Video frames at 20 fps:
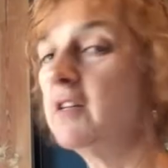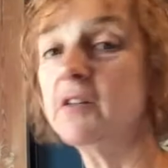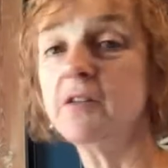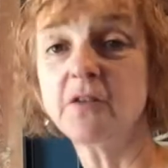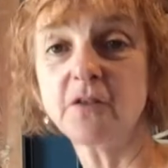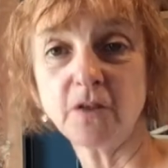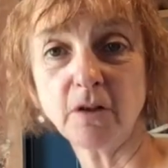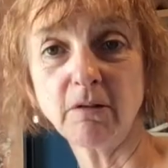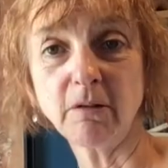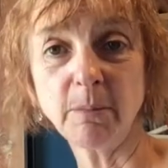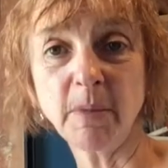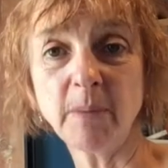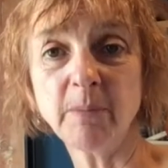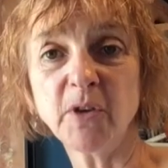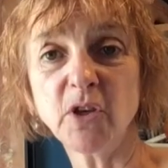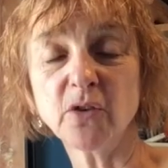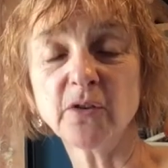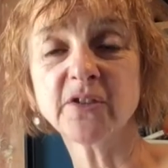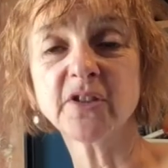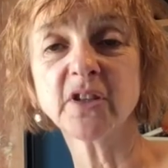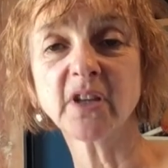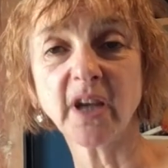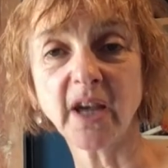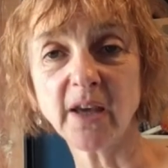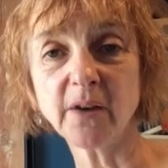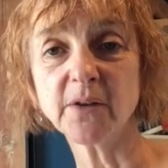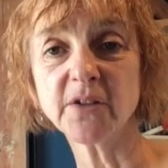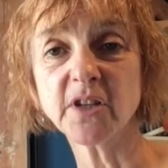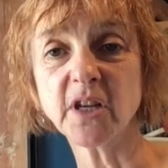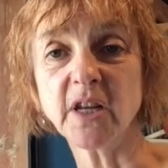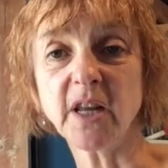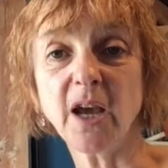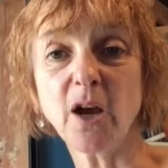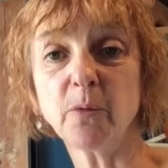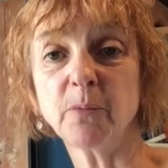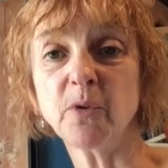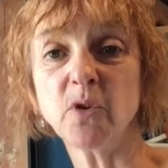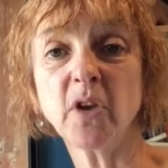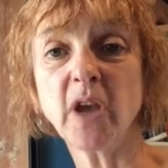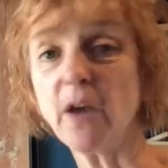So remember, your scales can
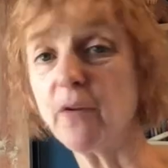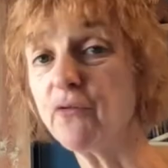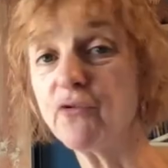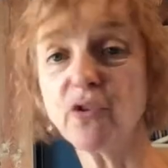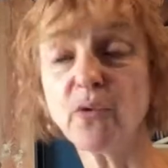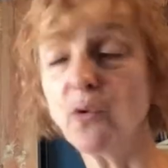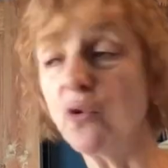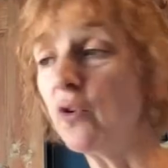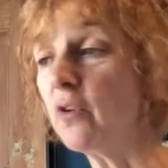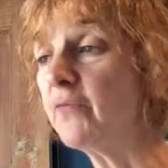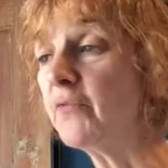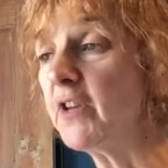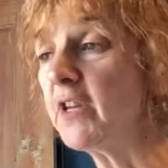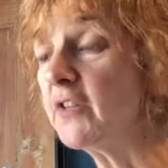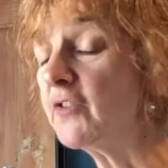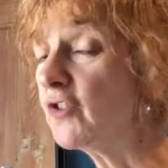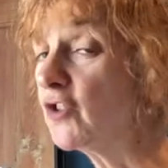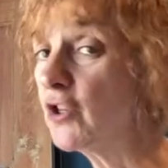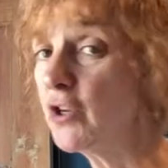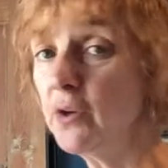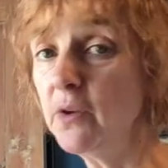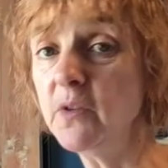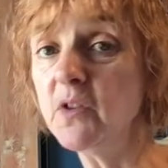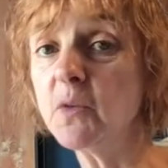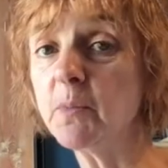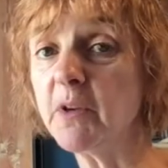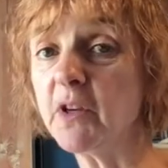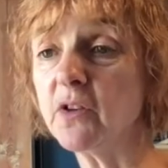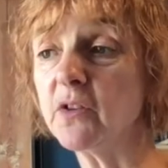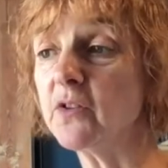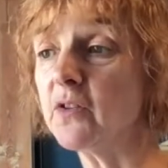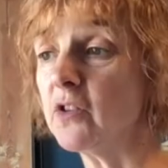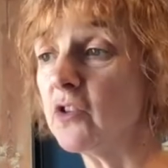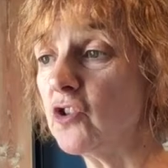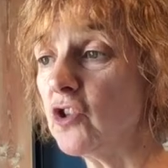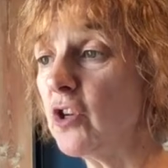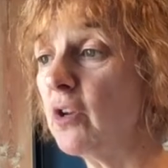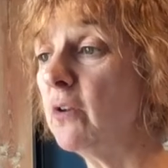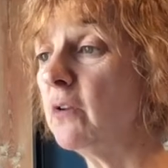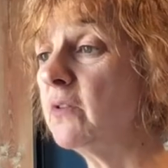help you get through all of these tunes because the
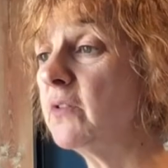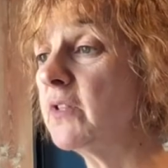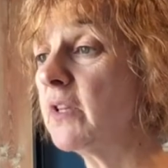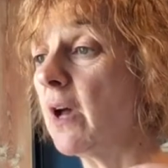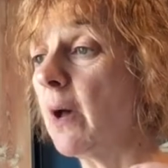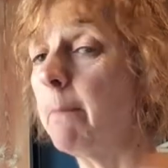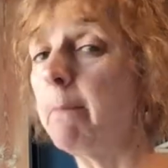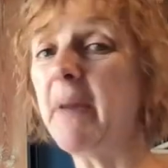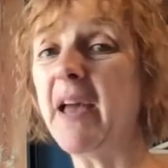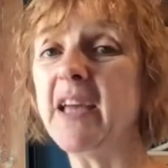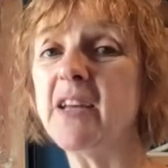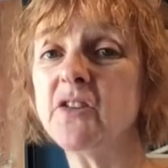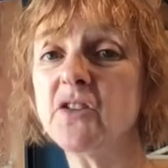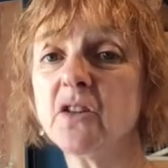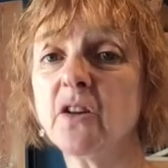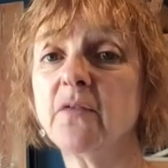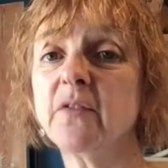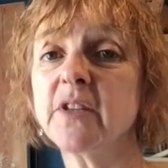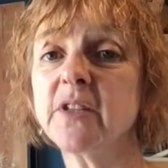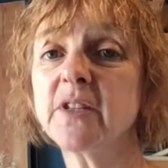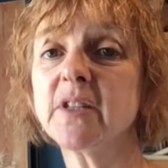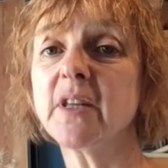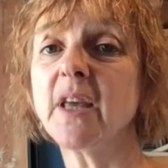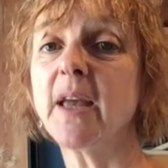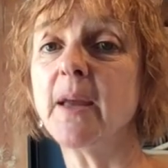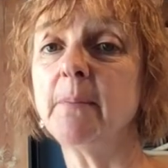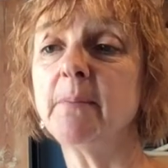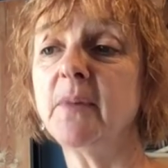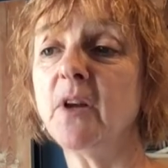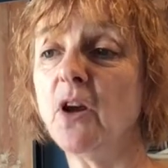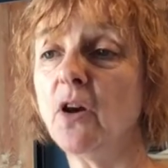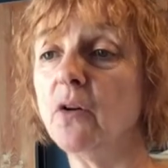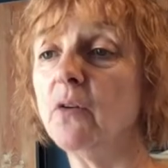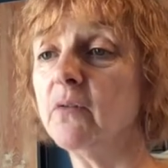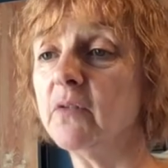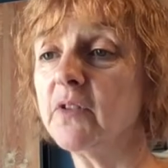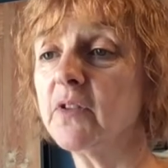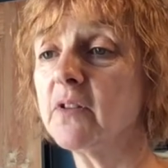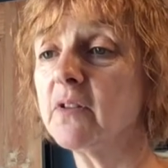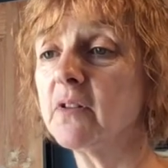tunes are based on the same
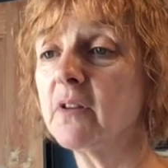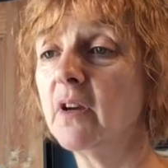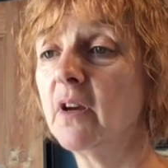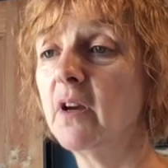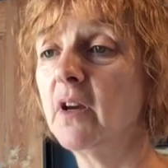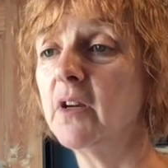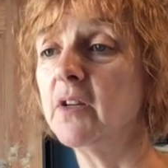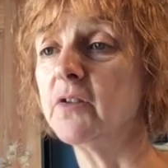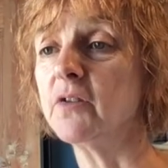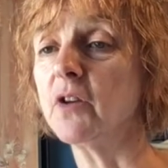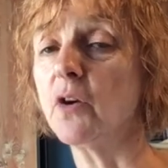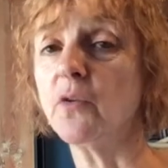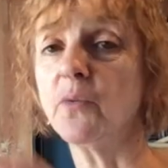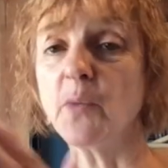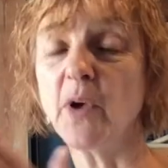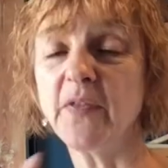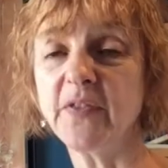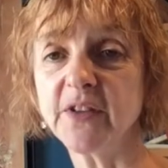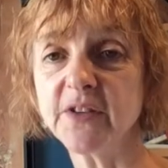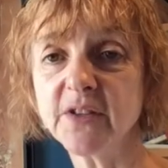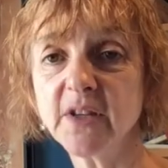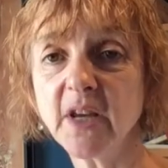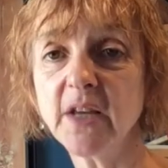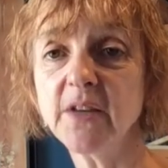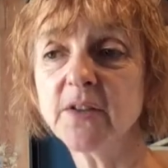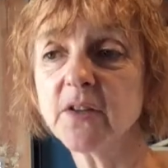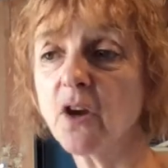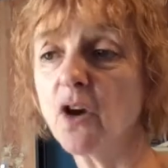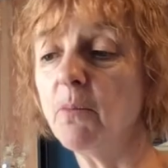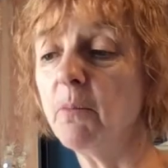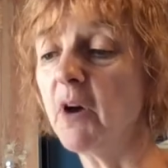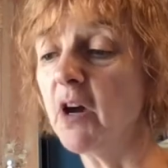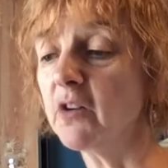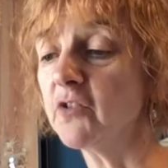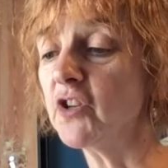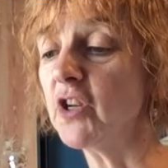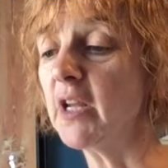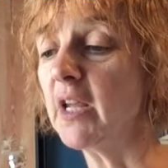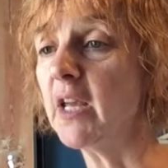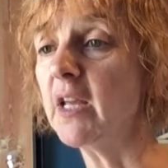notes. So when the Saints Go
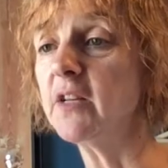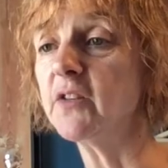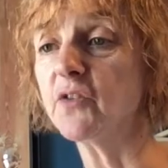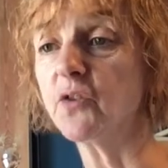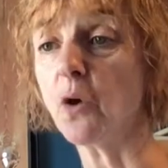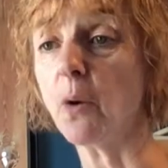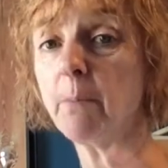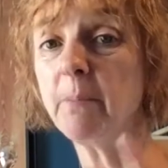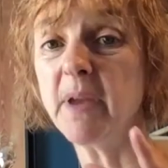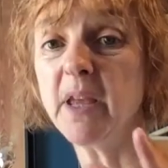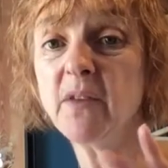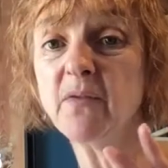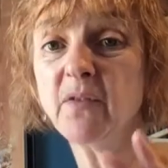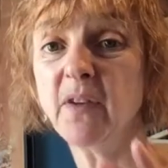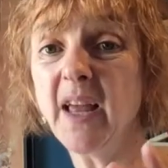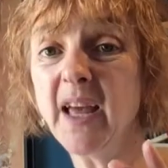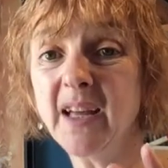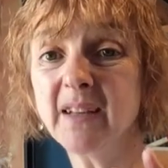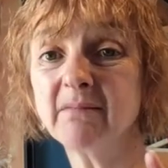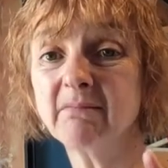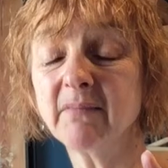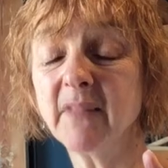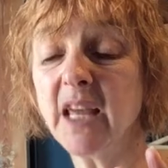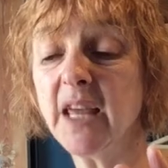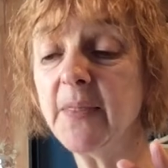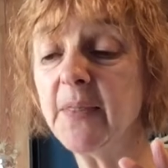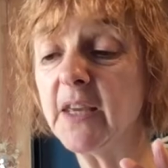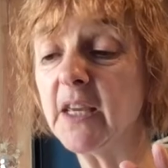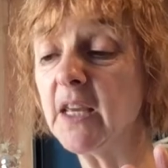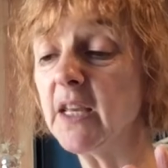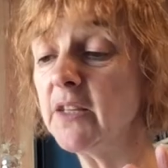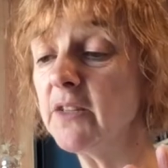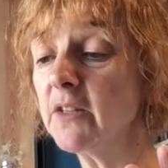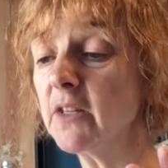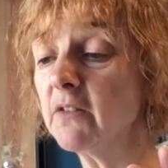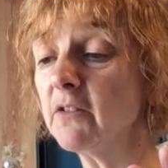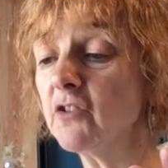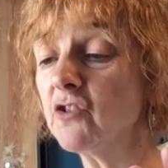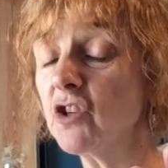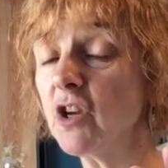Marching In has got B flat in the key
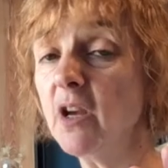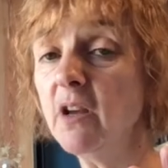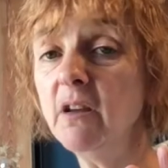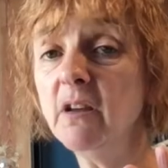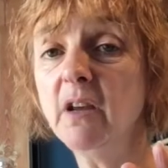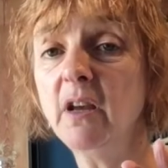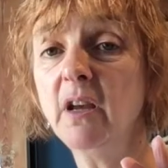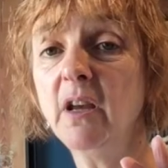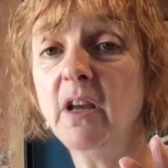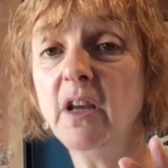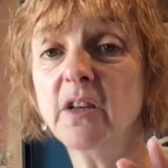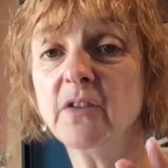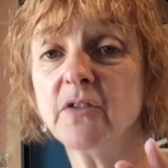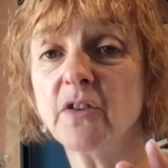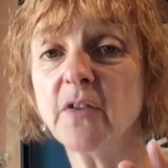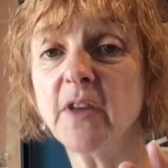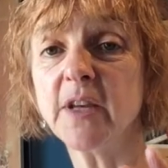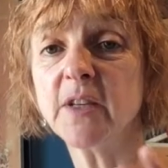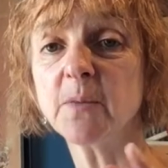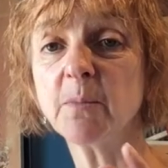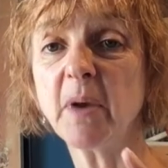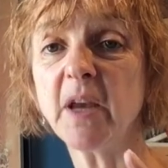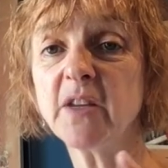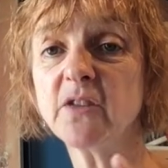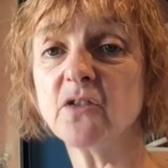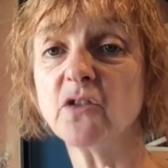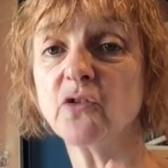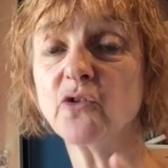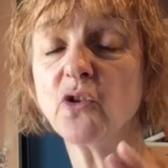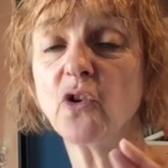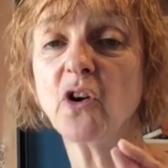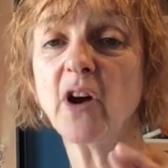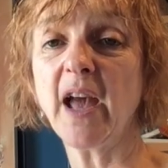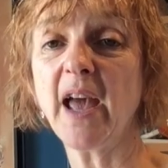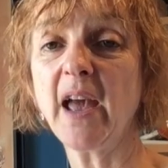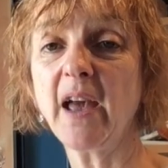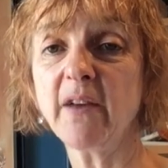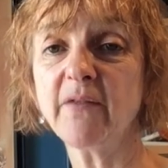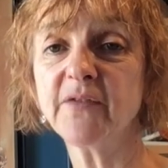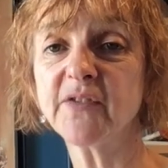signature, so that's based on your
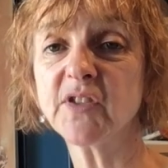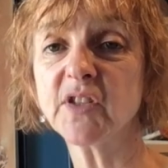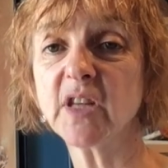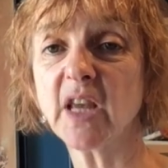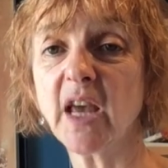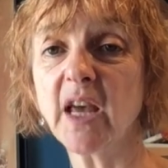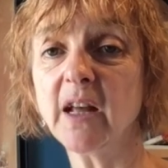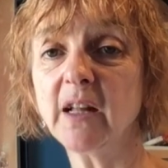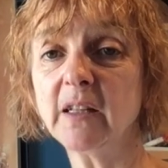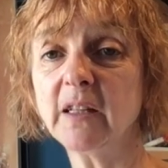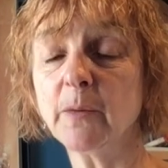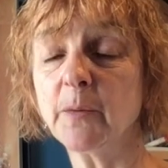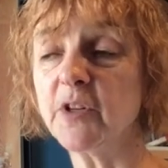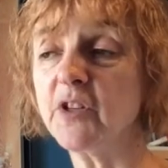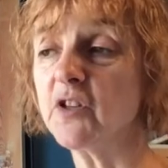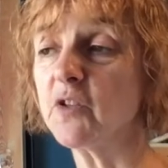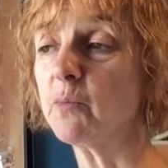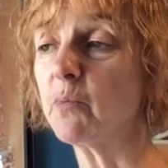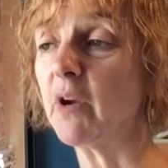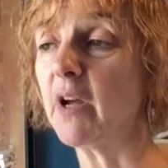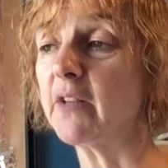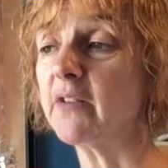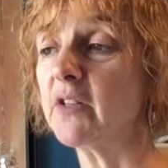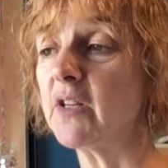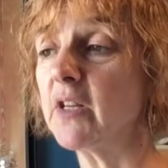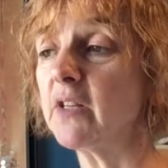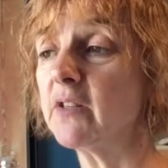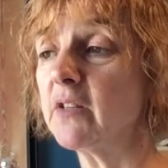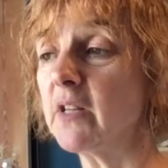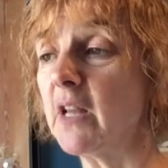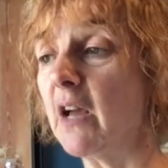F scale that we just practiced.